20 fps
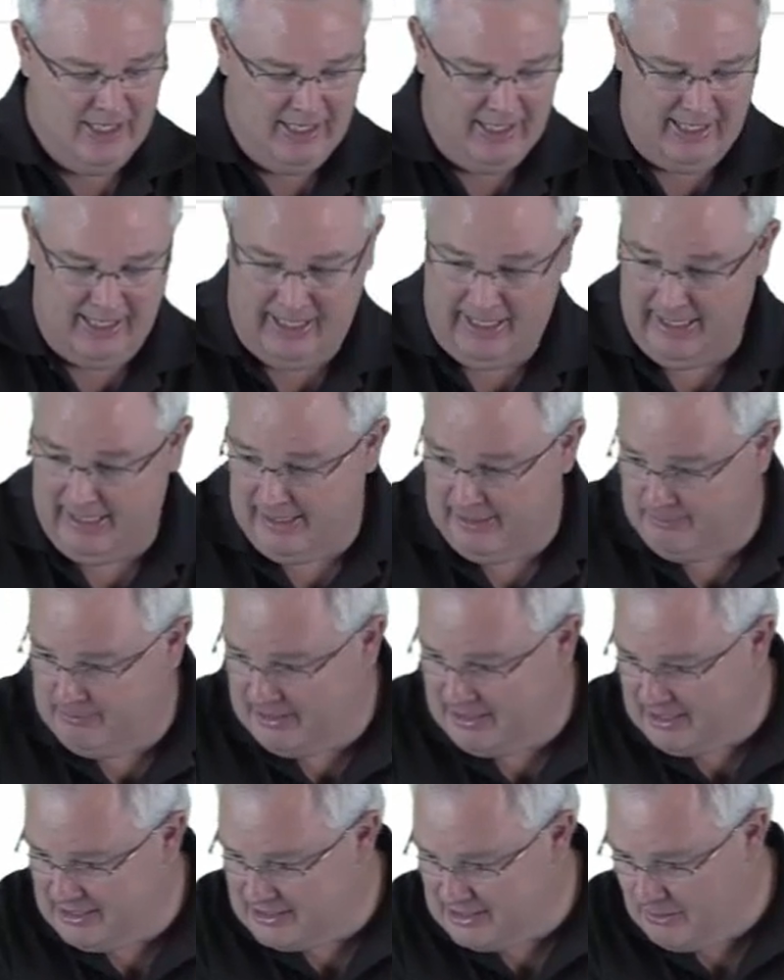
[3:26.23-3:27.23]
And
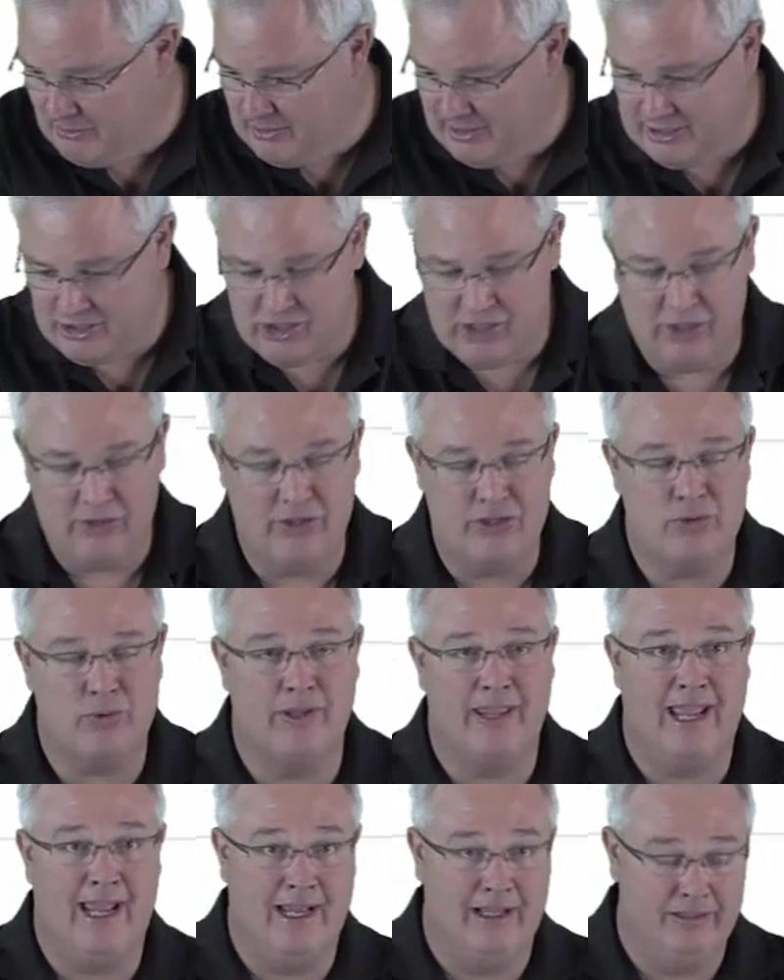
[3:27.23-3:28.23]
because I want to share this
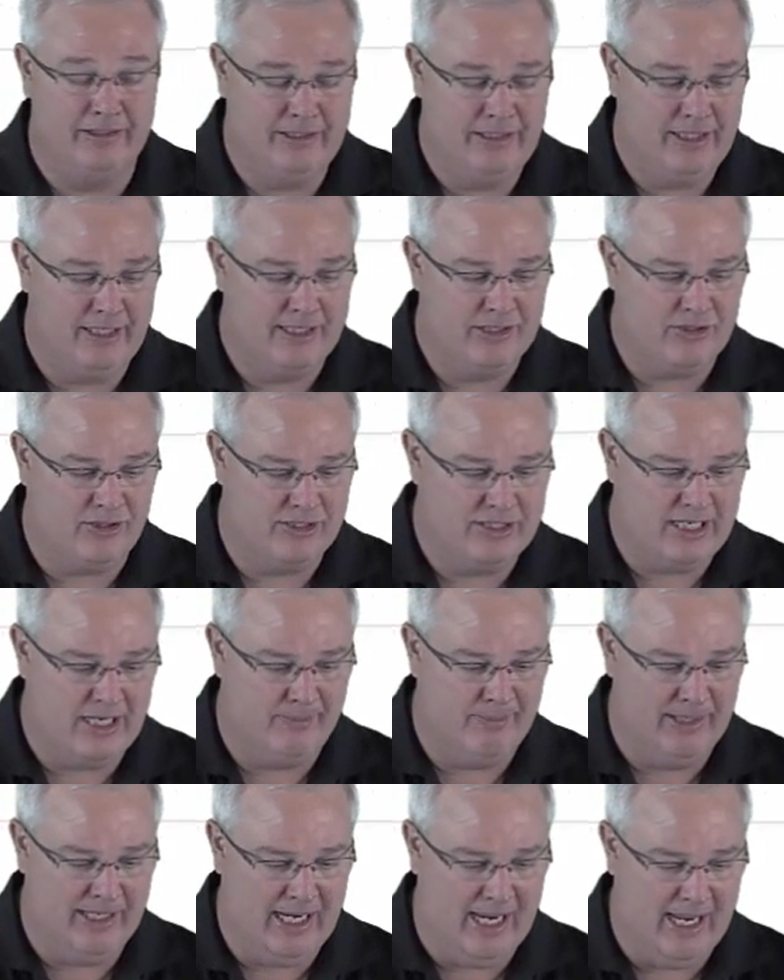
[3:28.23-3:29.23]
with Alan, I start
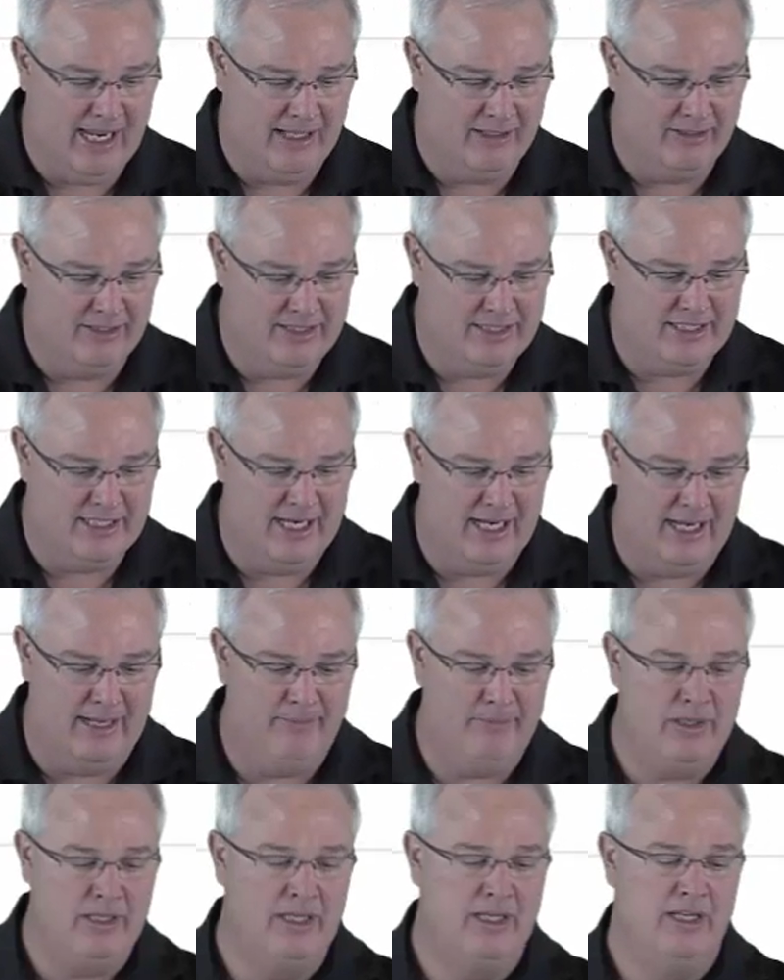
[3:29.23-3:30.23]
typing Alan's
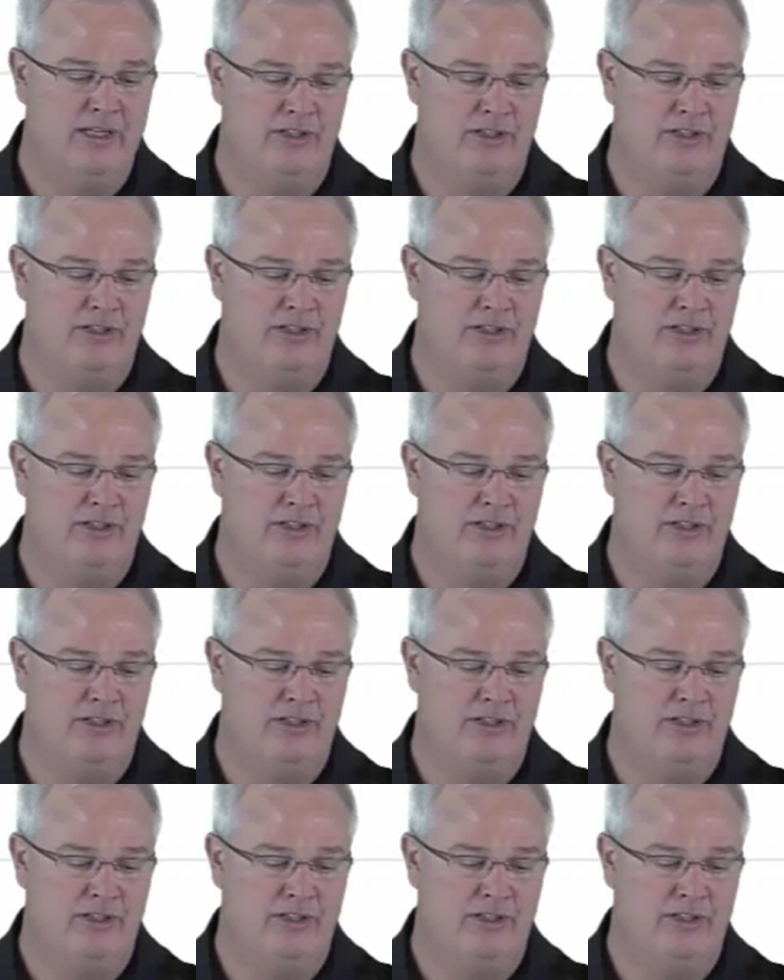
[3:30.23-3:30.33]
name.